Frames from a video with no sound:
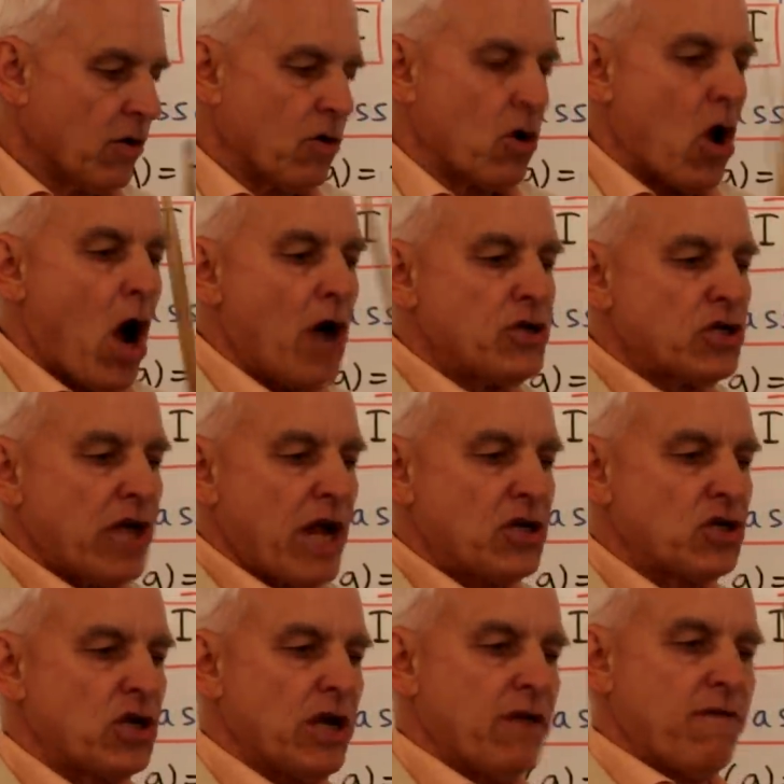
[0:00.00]

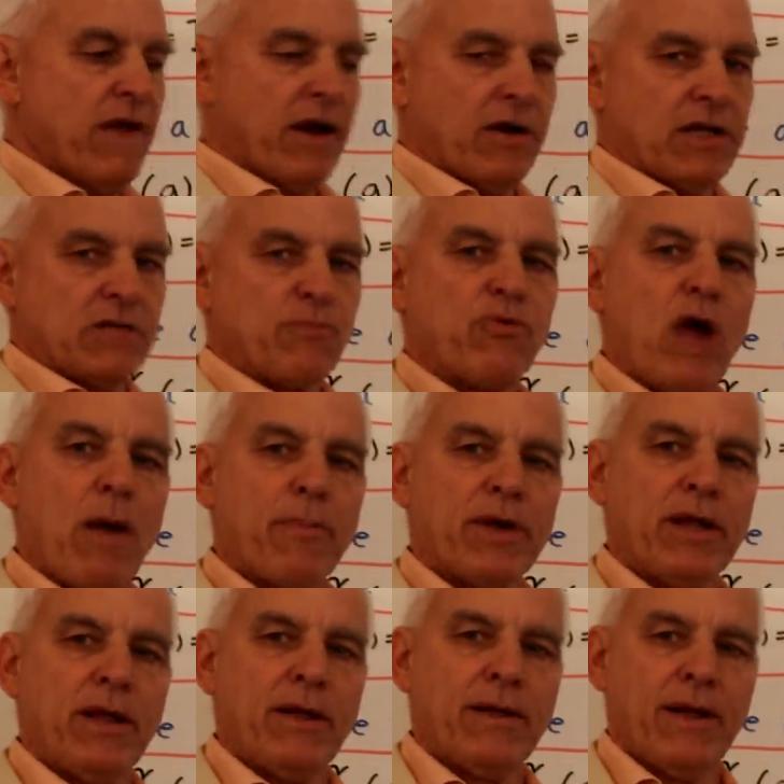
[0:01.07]
conjugation invariance
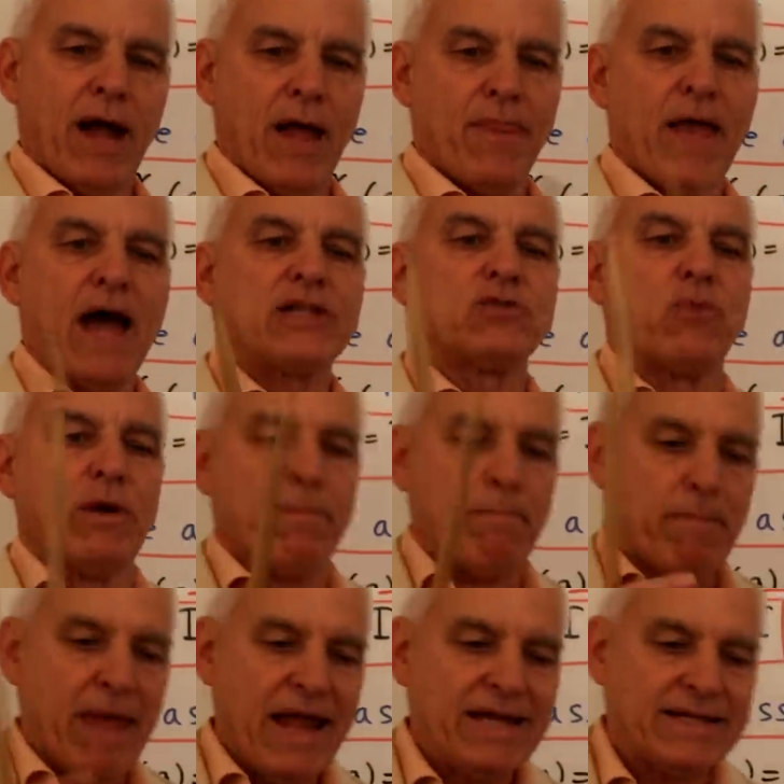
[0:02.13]
property, and that's what
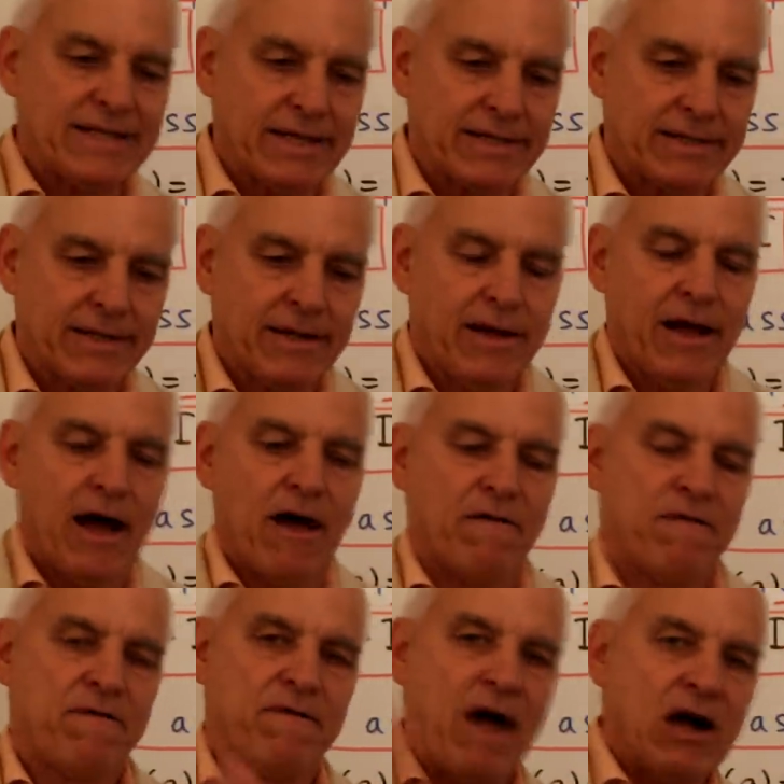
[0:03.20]
makes it a
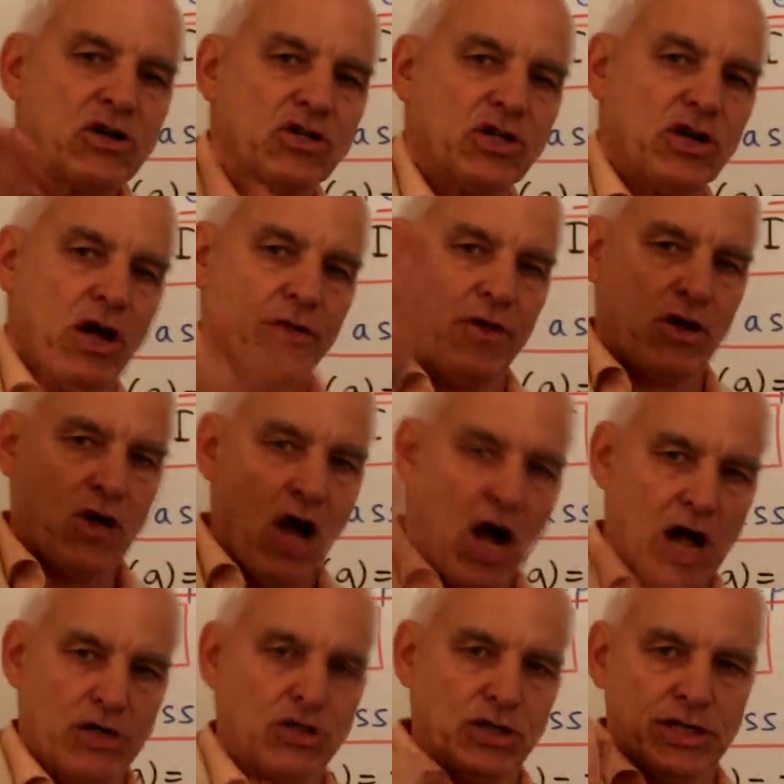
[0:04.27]
function on the
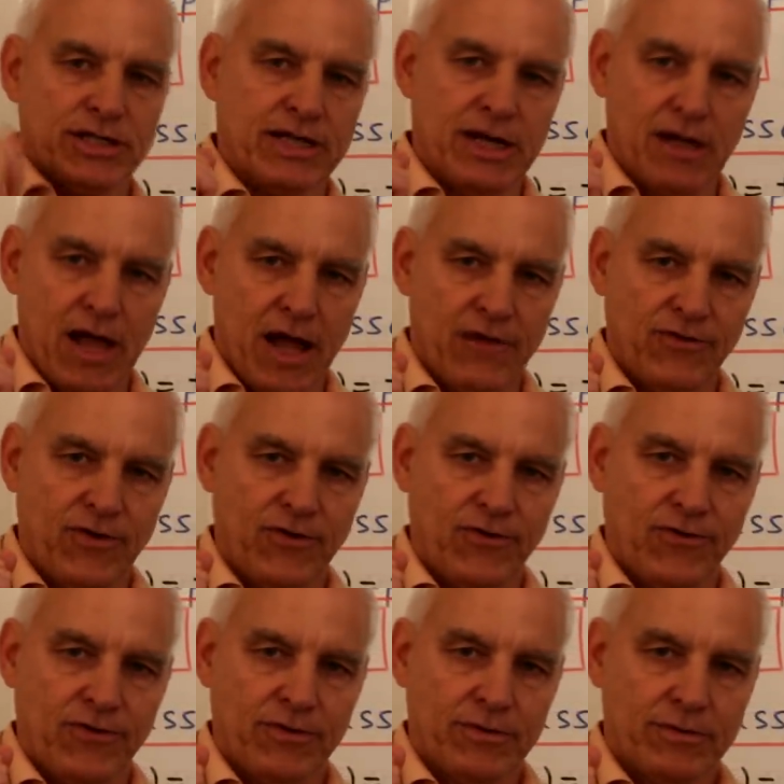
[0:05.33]
conjugacy
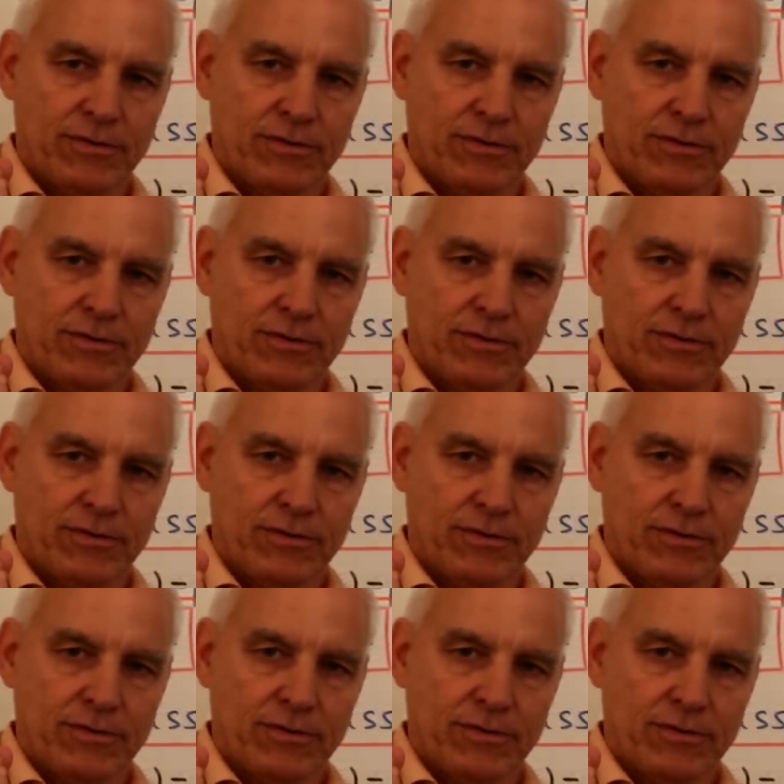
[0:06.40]
classes.